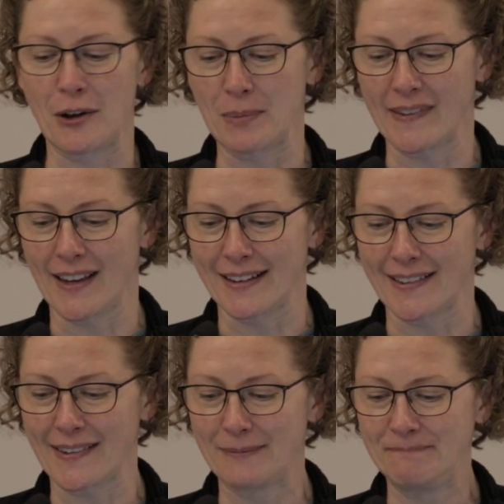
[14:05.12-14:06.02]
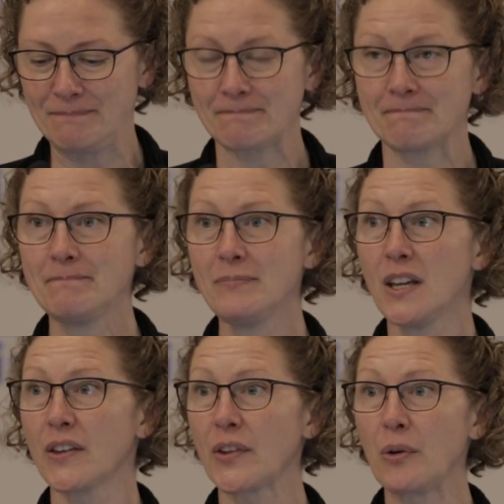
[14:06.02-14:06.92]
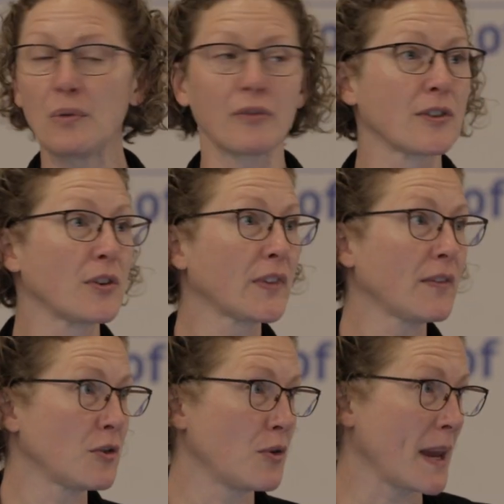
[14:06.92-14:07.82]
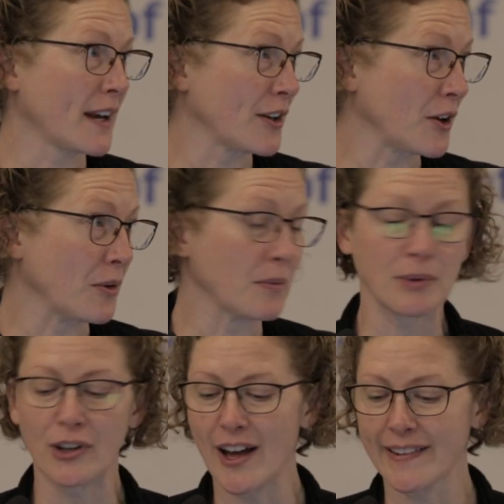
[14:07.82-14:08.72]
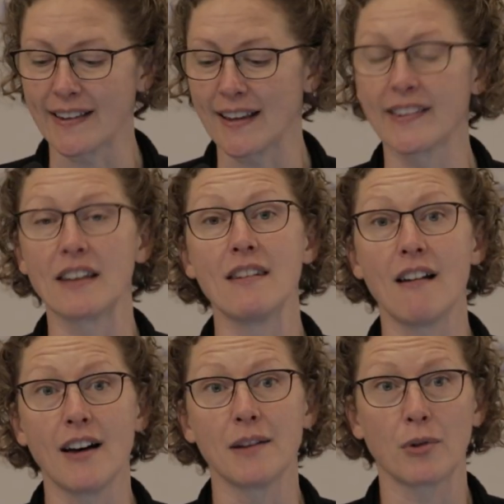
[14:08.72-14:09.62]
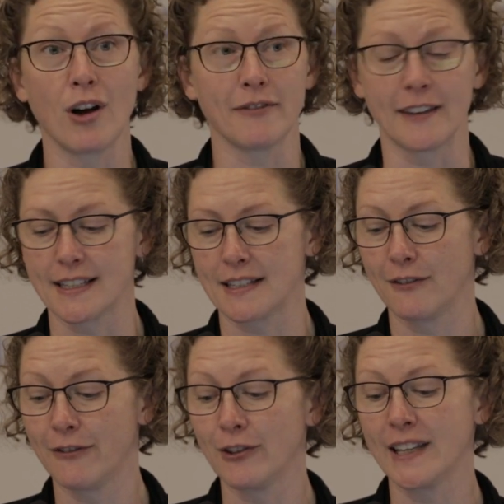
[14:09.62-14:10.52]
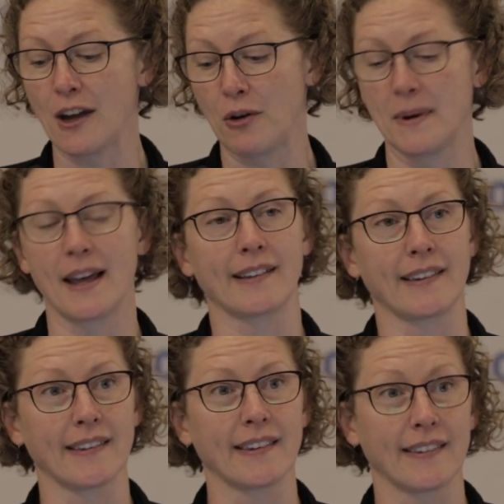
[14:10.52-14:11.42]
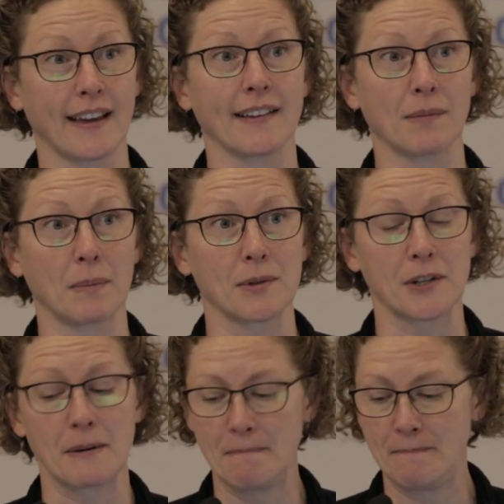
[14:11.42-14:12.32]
in open science. So for those of you who may not know, PLOS is a non-profit, fully open access science publisher.